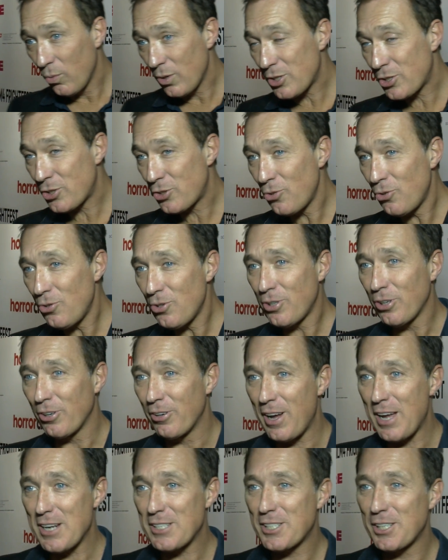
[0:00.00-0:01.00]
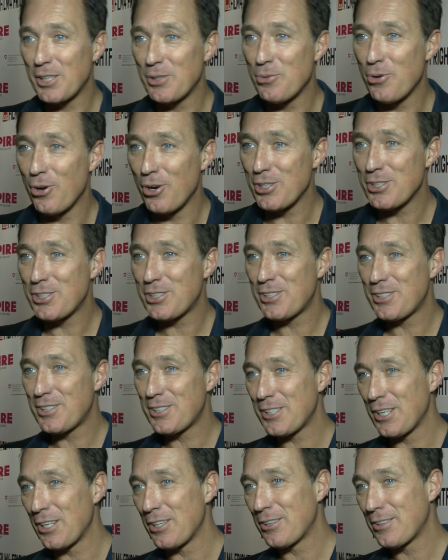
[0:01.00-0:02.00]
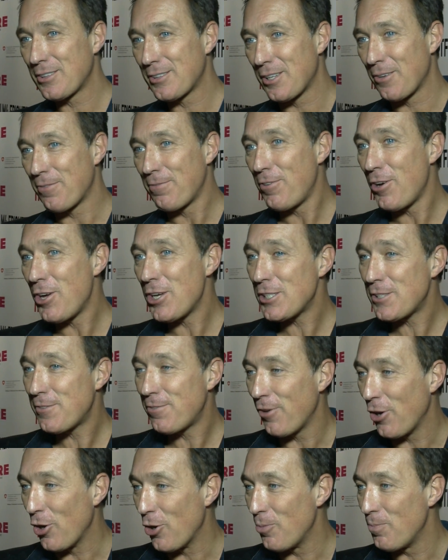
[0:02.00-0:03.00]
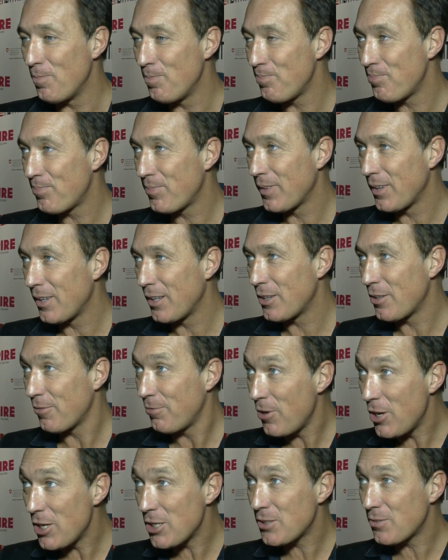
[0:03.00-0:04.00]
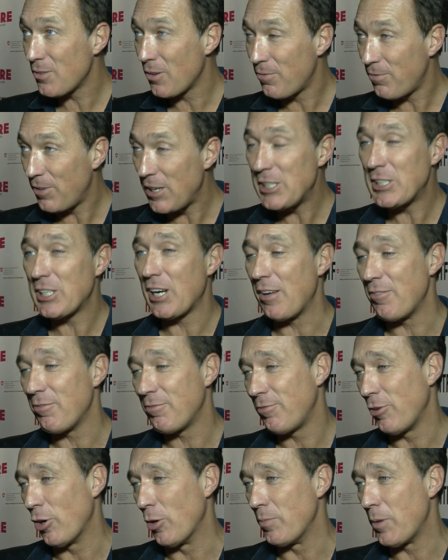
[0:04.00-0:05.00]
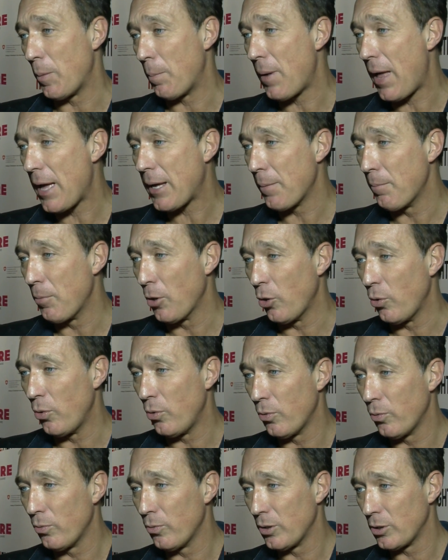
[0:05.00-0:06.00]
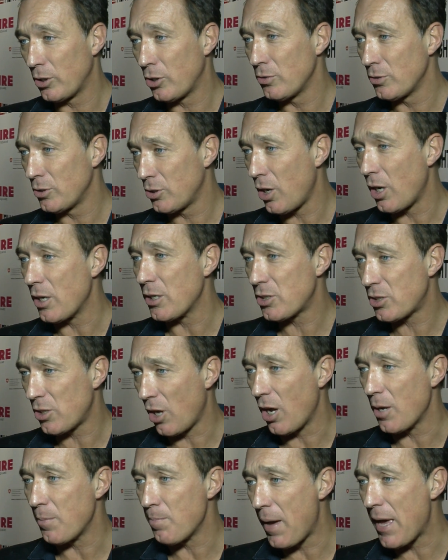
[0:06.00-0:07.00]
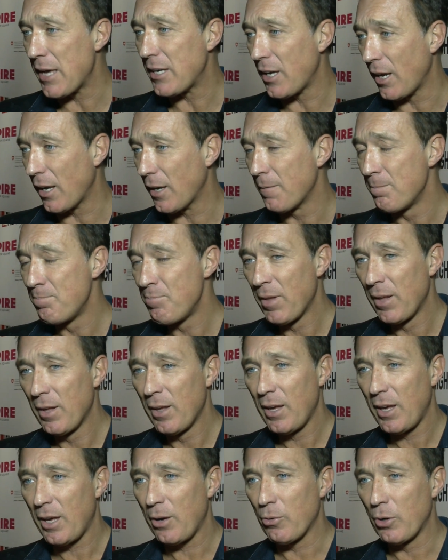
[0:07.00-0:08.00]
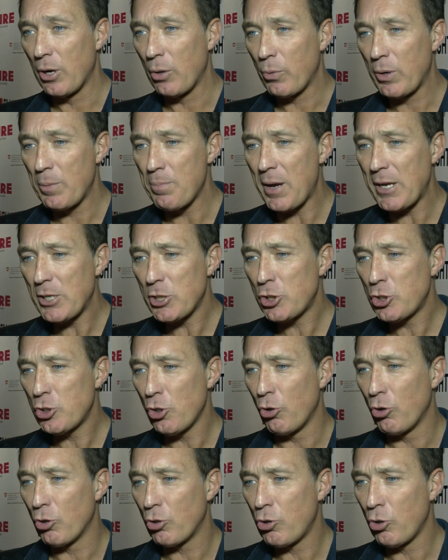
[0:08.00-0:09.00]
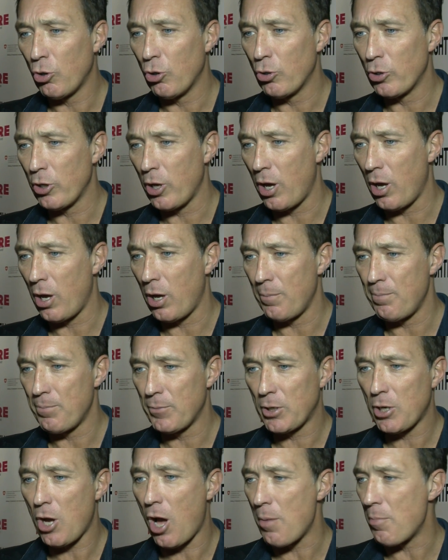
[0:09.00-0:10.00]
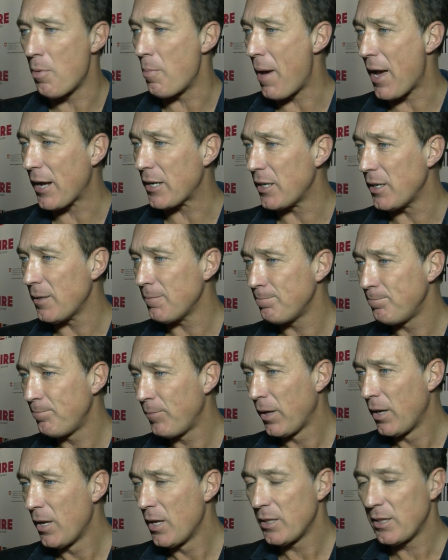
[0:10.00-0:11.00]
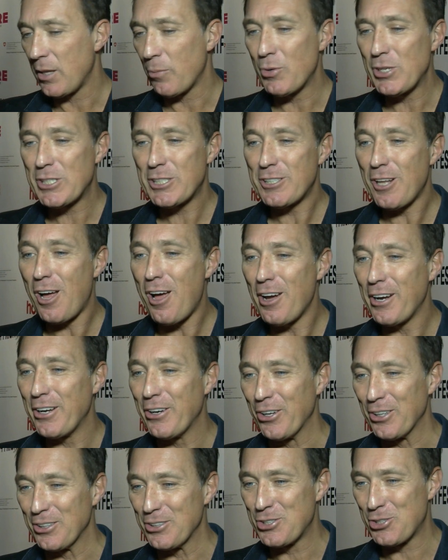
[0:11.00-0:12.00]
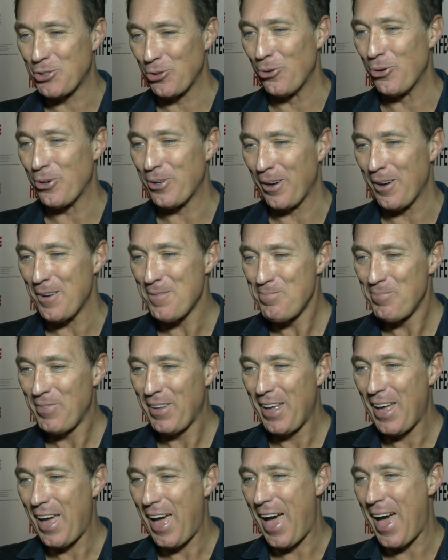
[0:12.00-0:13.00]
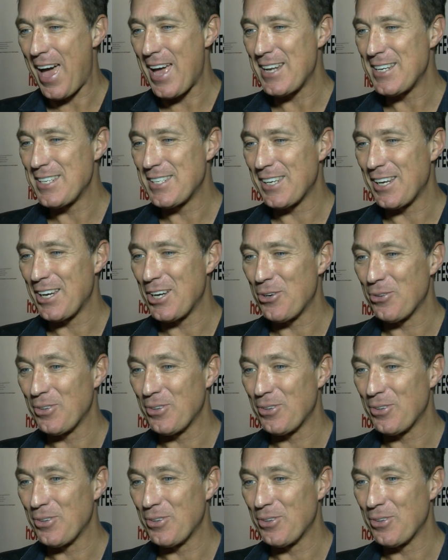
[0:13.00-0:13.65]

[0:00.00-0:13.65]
Well, Stalker actually was the first film, the first feature-length film that Black and Blue kind of started making. We made a short called Karma Magnet, then we started on Stalker, and